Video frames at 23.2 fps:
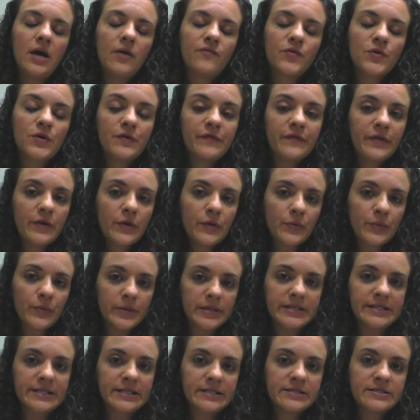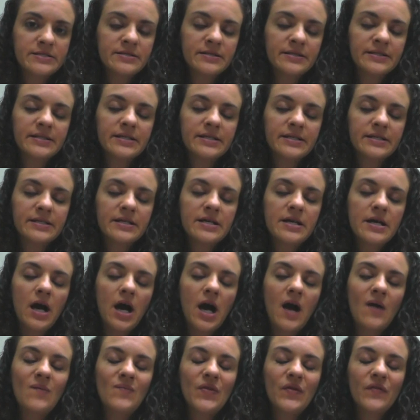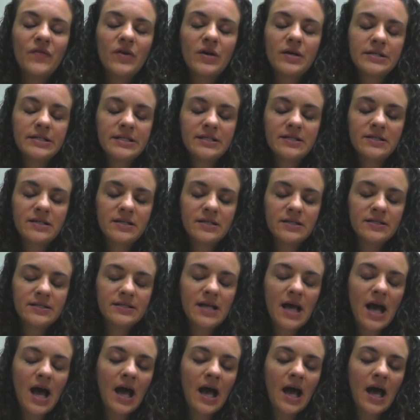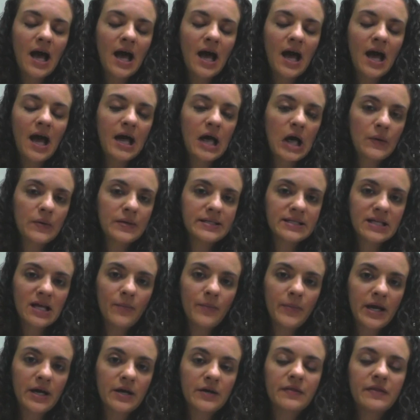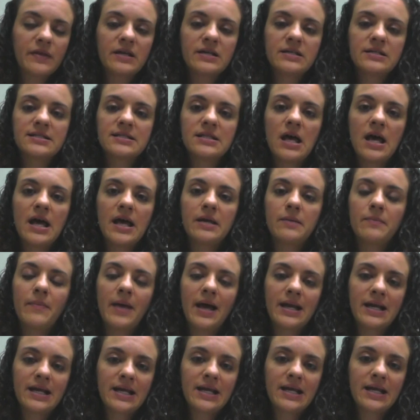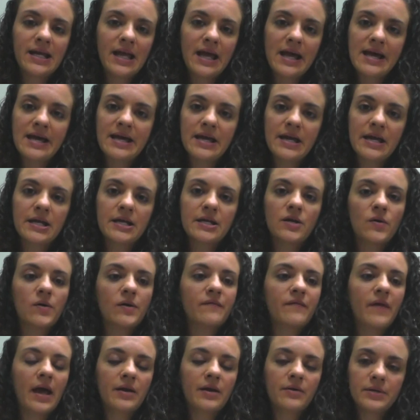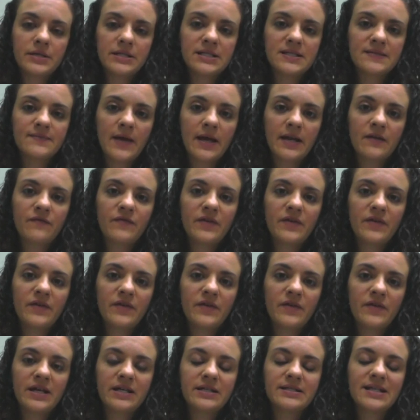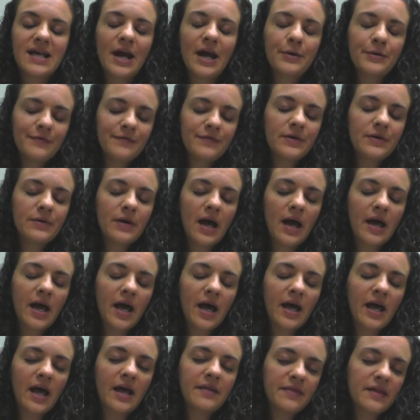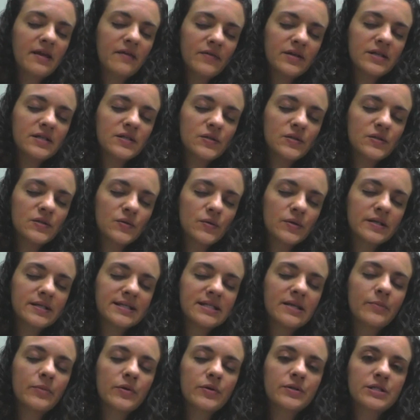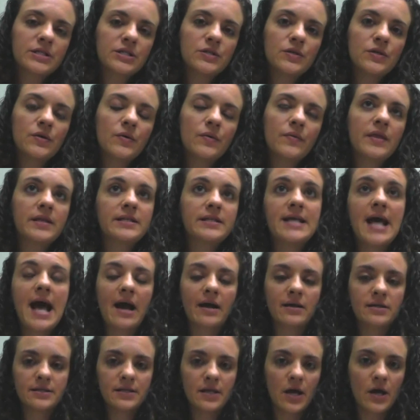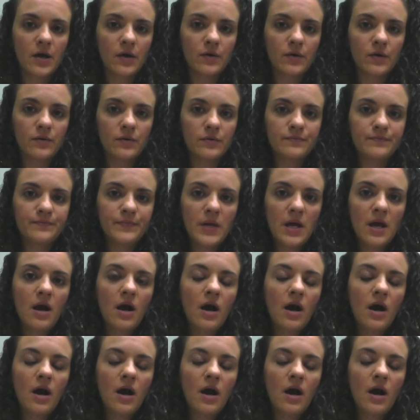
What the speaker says: for a few reasons. The first is I always compare things like Medicaid or veterans benefits. I think of it as sort of similar to the tax code.